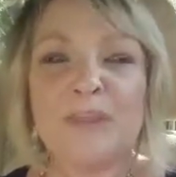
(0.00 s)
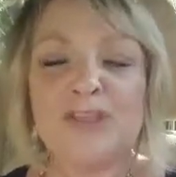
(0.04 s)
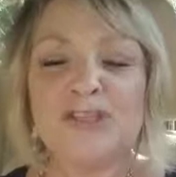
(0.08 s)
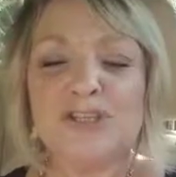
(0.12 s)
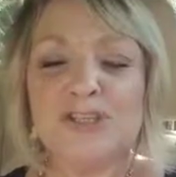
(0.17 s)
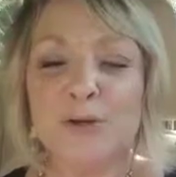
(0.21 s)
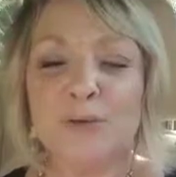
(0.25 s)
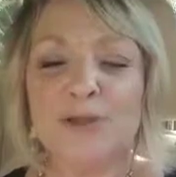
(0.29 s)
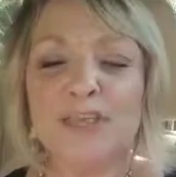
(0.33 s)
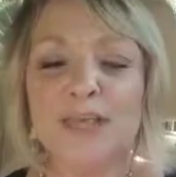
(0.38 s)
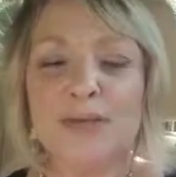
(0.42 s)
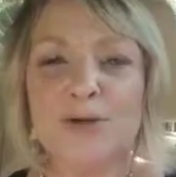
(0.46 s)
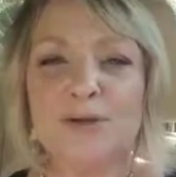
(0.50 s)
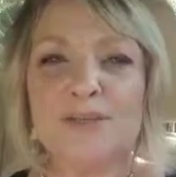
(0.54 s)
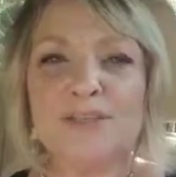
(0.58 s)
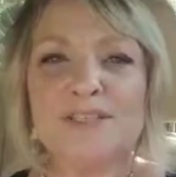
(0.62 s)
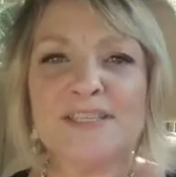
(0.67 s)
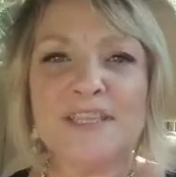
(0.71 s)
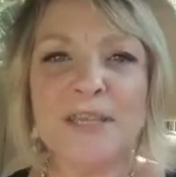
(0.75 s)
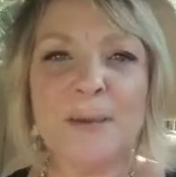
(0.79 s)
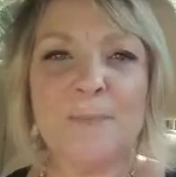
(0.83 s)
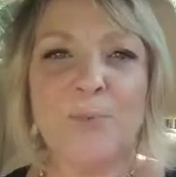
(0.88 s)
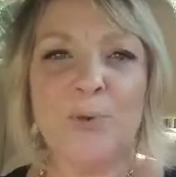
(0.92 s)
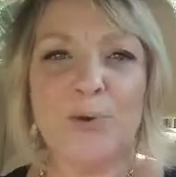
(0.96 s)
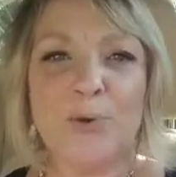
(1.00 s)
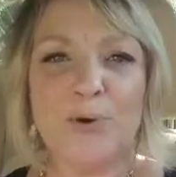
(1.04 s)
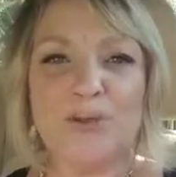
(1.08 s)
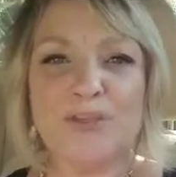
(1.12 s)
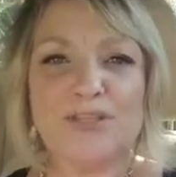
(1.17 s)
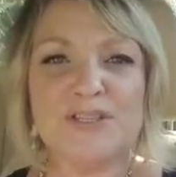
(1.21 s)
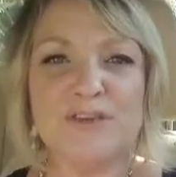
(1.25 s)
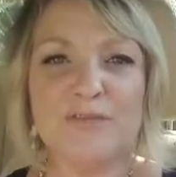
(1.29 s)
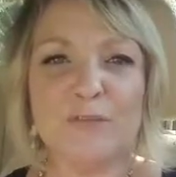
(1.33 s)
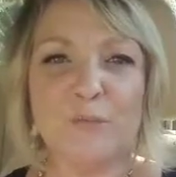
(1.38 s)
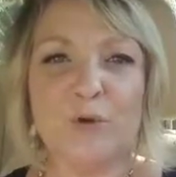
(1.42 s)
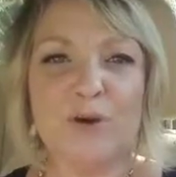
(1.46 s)
So here's the
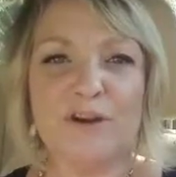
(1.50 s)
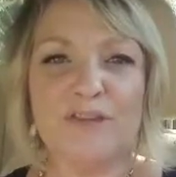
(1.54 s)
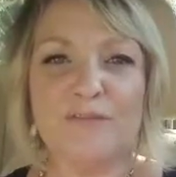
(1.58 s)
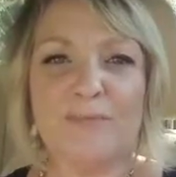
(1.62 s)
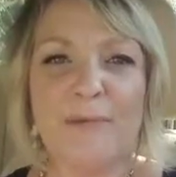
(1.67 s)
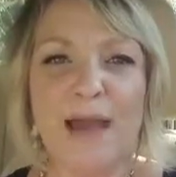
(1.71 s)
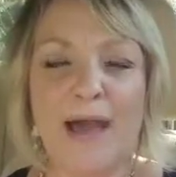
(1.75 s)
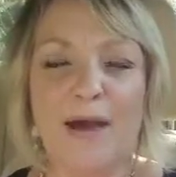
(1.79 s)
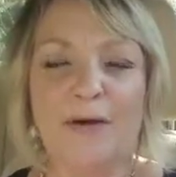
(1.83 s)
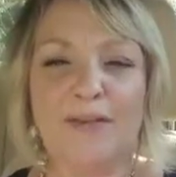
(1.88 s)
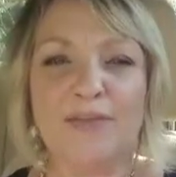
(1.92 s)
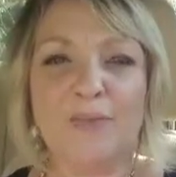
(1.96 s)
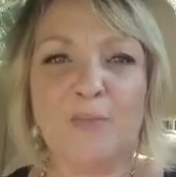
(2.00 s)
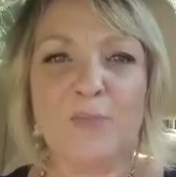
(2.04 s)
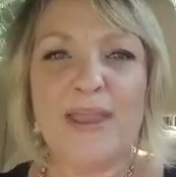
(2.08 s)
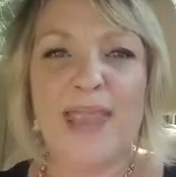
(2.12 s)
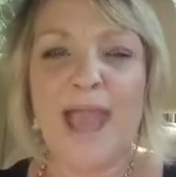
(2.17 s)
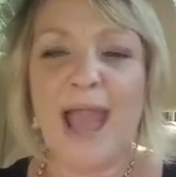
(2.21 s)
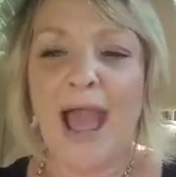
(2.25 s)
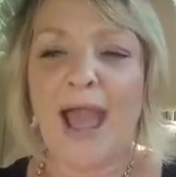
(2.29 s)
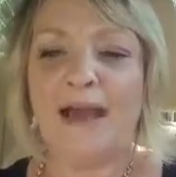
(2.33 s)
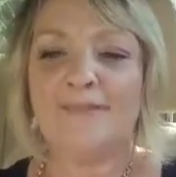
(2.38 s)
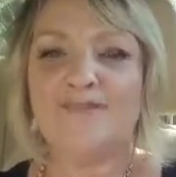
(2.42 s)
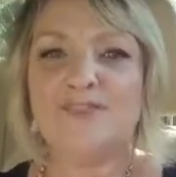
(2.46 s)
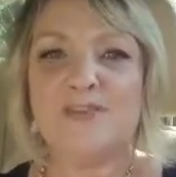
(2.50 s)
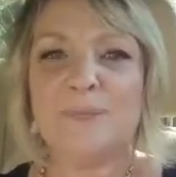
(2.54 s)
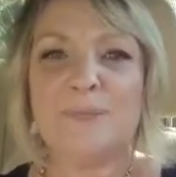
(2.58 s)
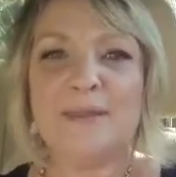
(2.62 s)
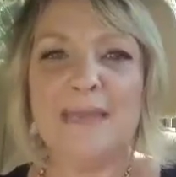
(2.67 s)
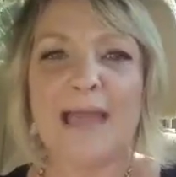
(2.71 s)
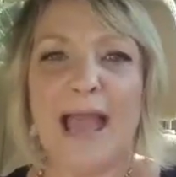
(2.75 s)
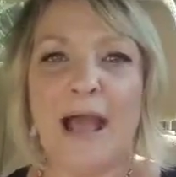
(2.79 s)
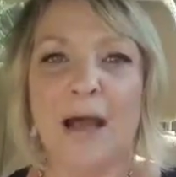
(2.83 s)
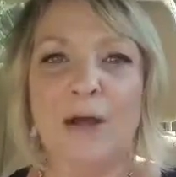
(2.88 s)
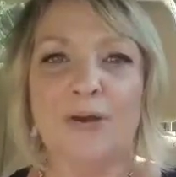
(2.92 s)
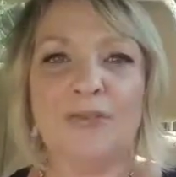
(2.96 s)
importance of word of mouth. We have to
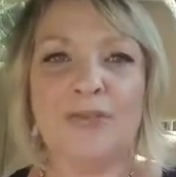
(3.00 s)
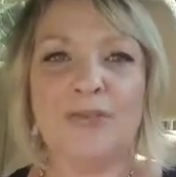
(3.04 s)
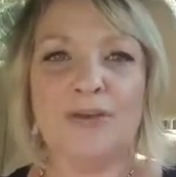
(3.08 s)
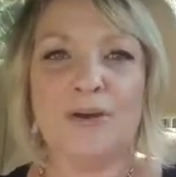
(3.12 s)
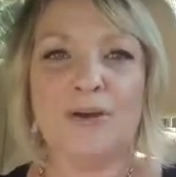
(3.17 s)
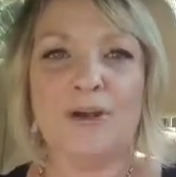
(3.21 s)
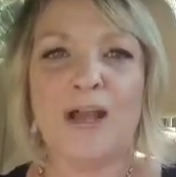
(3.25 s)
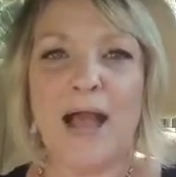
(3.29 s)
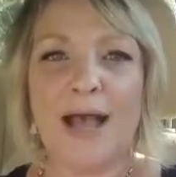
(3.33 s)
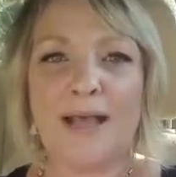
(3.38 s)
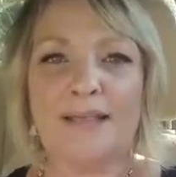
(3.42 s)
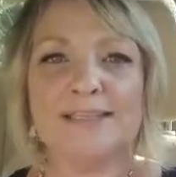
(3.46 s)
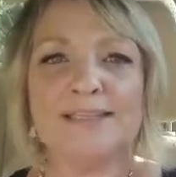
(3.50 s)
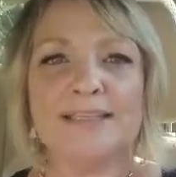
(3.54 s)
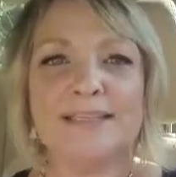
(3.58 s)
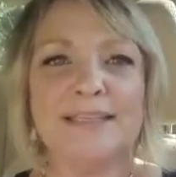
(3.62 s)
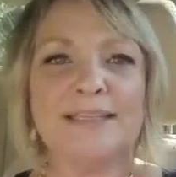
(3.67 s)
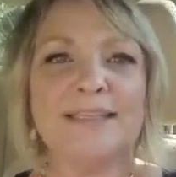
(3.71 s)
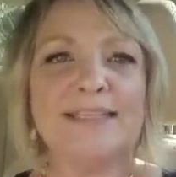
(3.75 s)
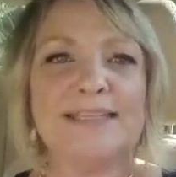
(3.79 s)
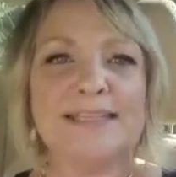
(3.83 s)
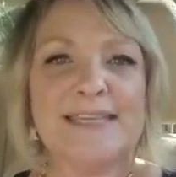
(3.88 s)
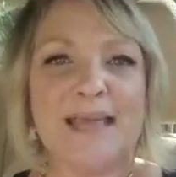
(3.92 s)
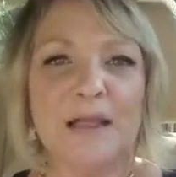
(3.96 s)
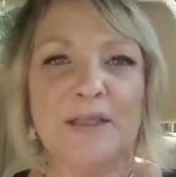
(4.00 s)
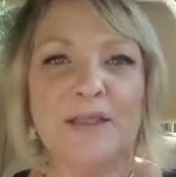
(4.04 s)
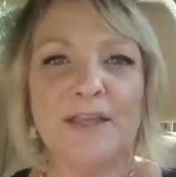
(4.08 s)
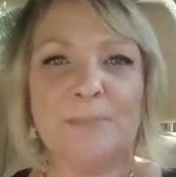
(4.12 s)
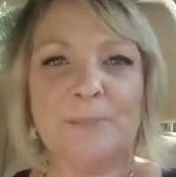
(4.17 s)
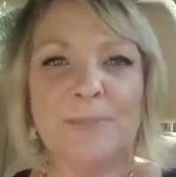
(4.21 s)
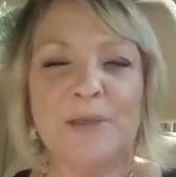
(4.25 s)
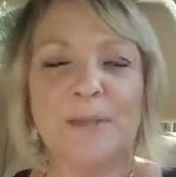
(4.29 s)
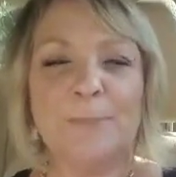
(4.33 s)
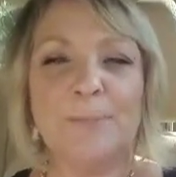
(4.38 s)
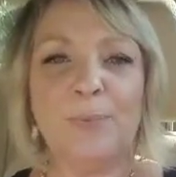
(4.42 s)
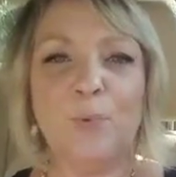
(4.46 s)
be out there constantly telling
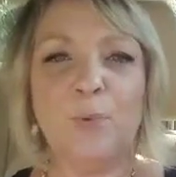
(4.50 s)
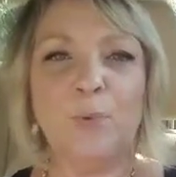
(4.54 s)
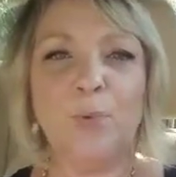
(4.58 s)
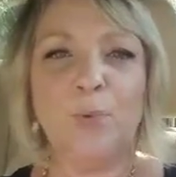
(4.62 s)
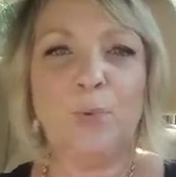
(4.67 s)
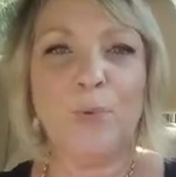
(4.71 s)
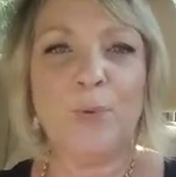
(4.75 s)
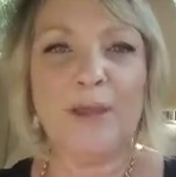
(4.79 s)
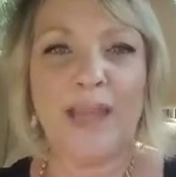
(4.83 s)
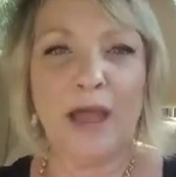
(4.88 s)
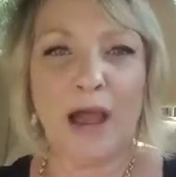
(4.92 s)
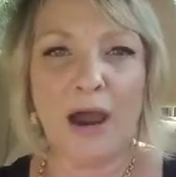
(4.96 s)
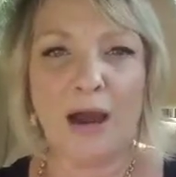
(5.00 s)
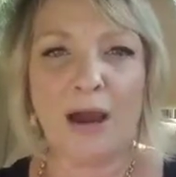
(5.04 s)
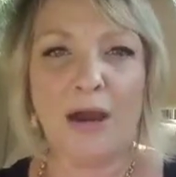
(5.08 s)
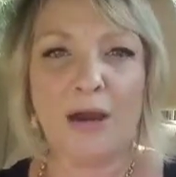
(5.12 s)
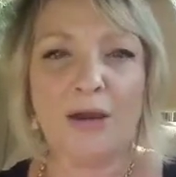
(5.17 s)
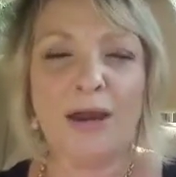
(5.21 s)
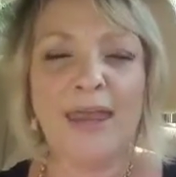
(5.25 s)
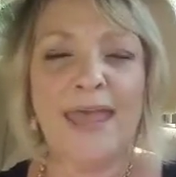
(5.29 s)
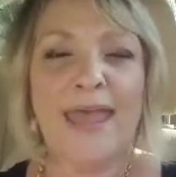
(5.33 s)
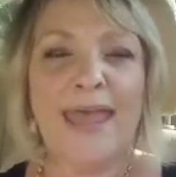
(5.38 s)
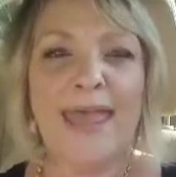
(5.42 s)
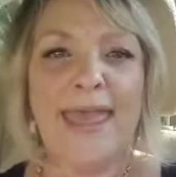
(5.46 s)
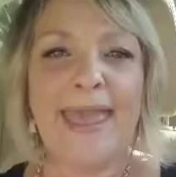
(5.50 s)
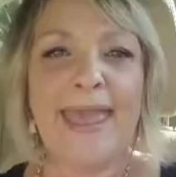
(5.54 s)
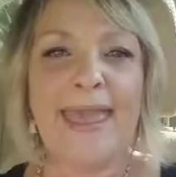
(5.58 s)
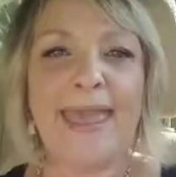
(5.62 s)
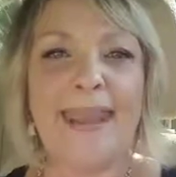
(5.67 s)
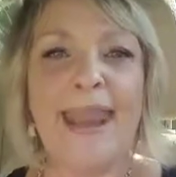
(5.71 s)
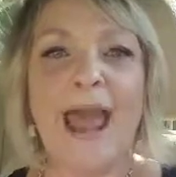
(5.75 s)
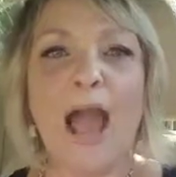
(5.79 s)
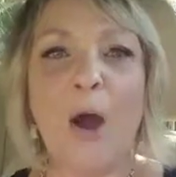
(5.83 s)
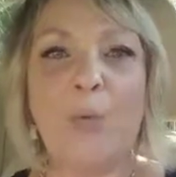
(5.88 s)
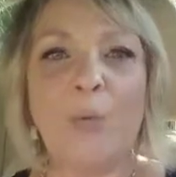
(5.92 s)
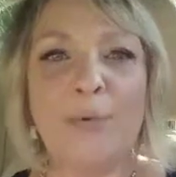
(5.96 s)
people who we are
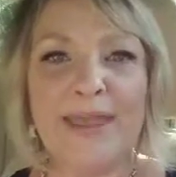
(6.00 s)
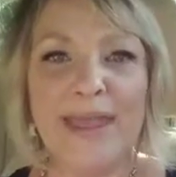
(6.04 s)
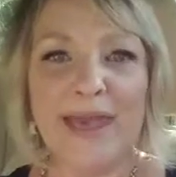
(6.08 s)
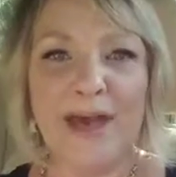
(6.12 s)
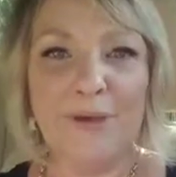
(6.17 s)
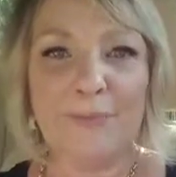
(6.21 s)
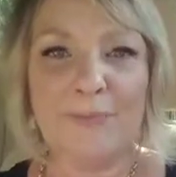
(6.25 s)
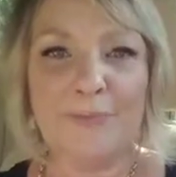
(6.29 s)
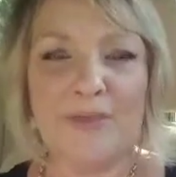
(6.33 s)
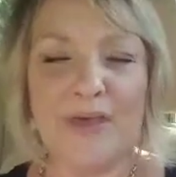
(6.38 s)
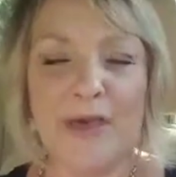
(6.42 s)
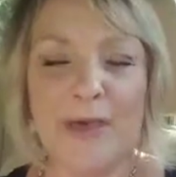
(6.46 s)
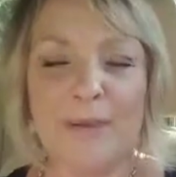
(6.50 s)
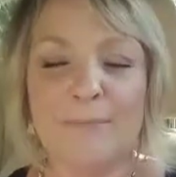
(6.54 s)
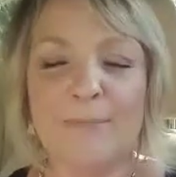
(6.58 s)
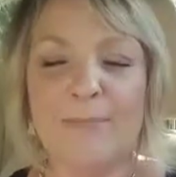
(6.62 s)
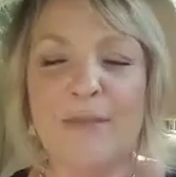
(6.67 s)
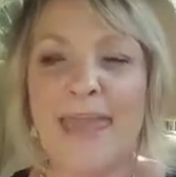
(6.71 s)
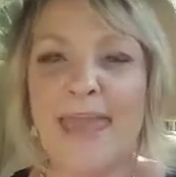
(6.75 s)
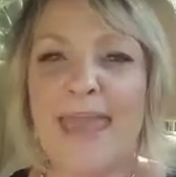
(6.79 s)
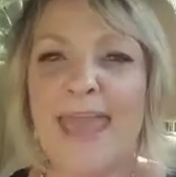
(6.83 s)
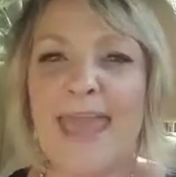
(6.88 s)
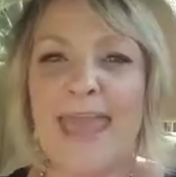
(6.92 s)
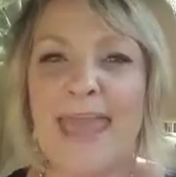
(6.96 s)
and how we help them.